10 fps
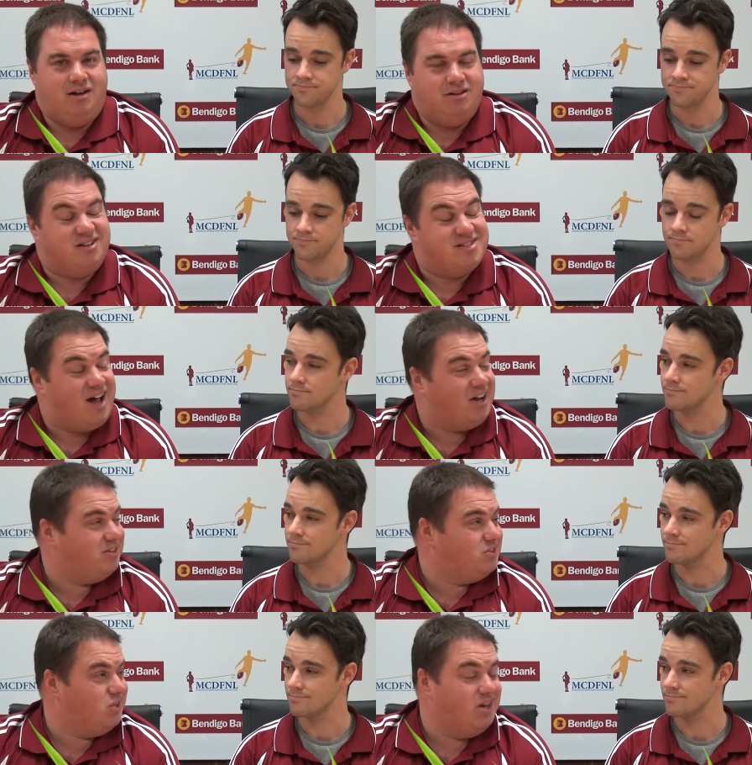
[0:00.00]
Speaker 1: Look, at the start of the
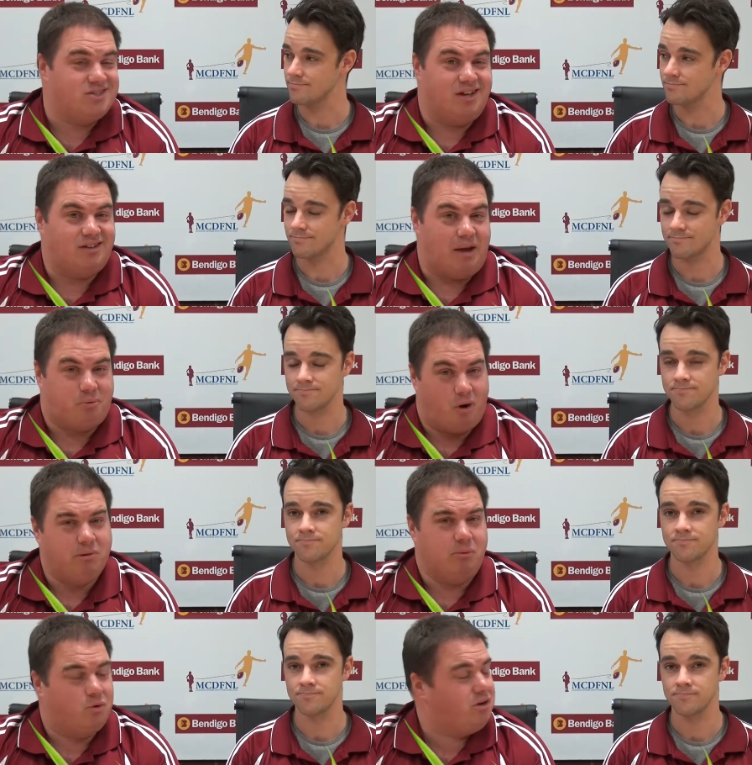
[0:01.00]
season that they probably
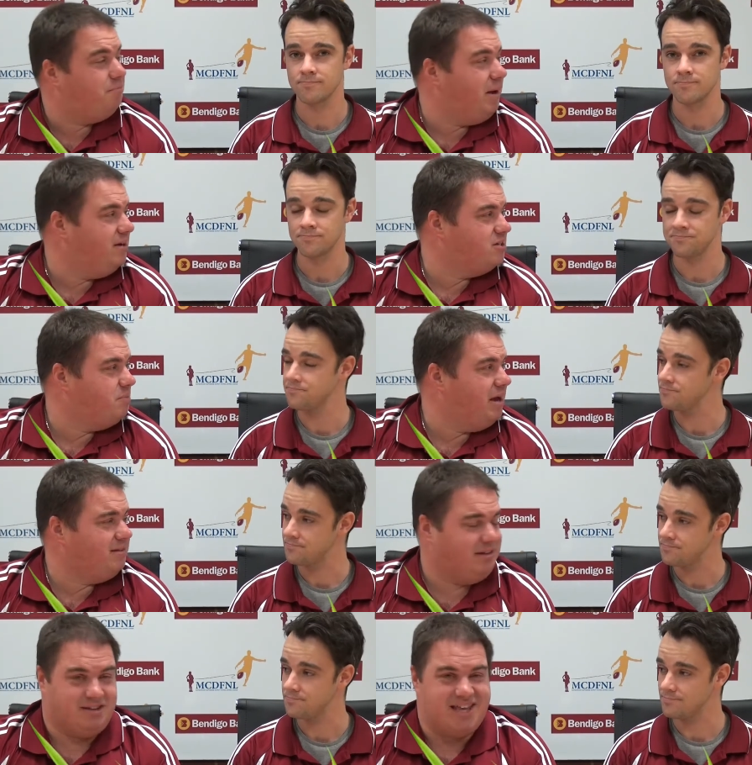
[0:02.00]
wouldn't have been
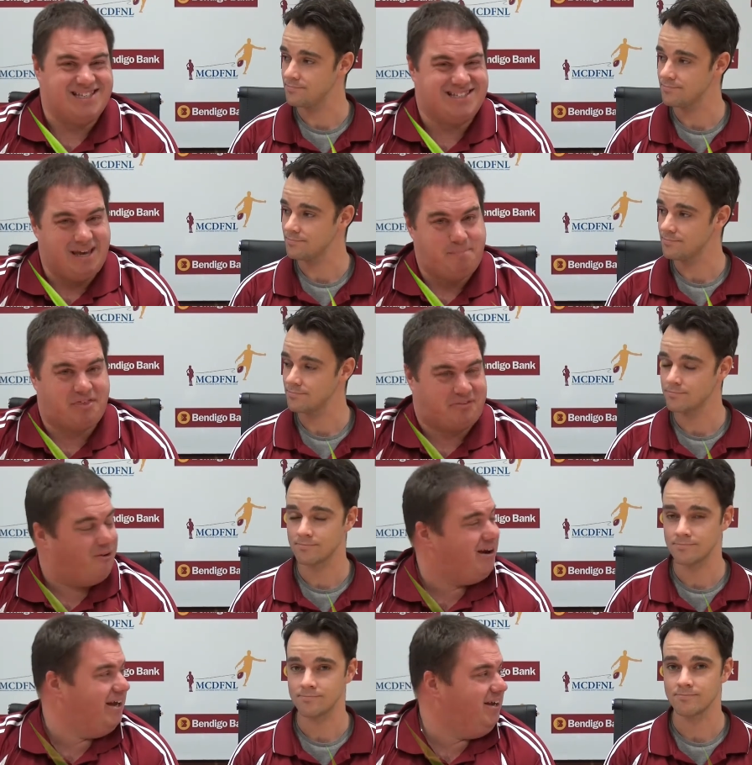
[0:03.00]
expecting. Their zip
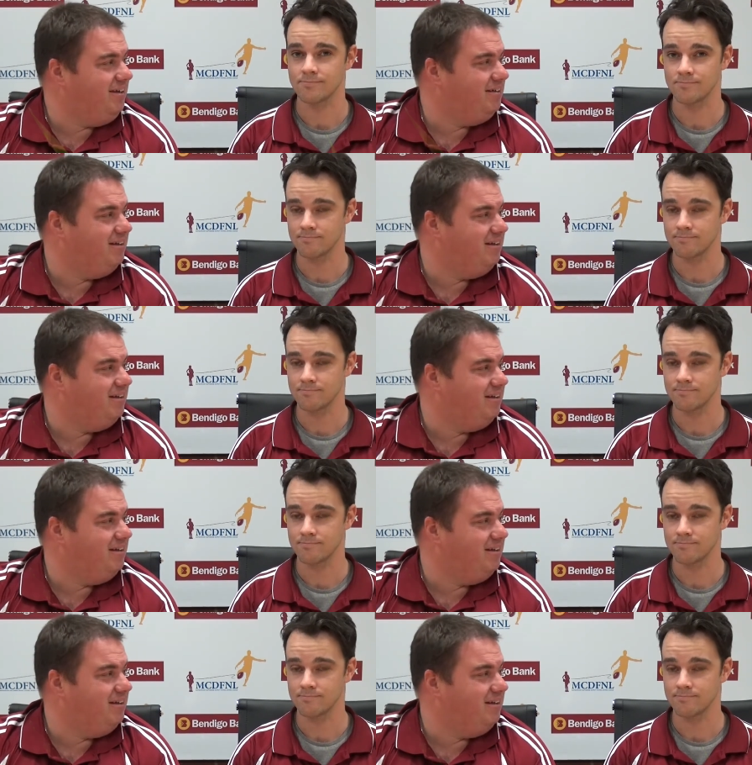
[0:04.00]
three